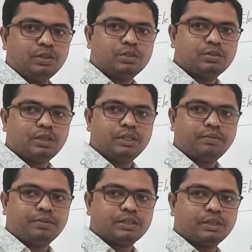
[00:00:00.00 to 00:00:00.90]
So in the
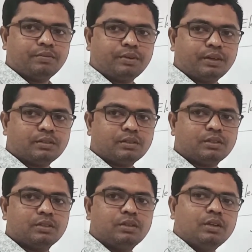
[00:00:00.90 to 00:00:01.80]
friction
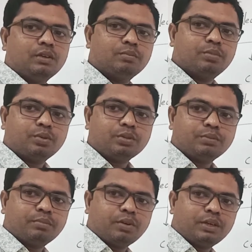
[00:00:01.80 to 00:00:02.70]
process, both
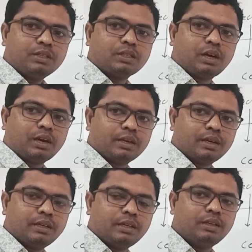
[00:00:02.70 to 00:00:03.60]
bodies are
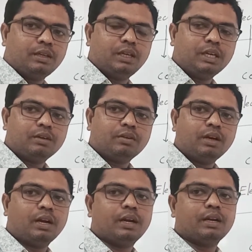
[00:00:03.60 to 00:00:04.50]
getting
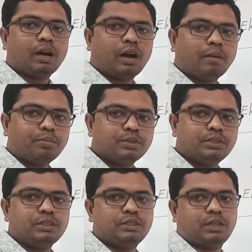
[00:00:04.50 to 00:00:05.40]
equal and
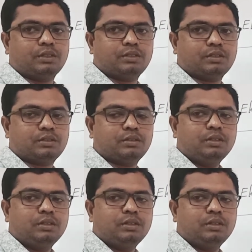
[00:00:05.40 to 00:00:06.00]
opposite charges.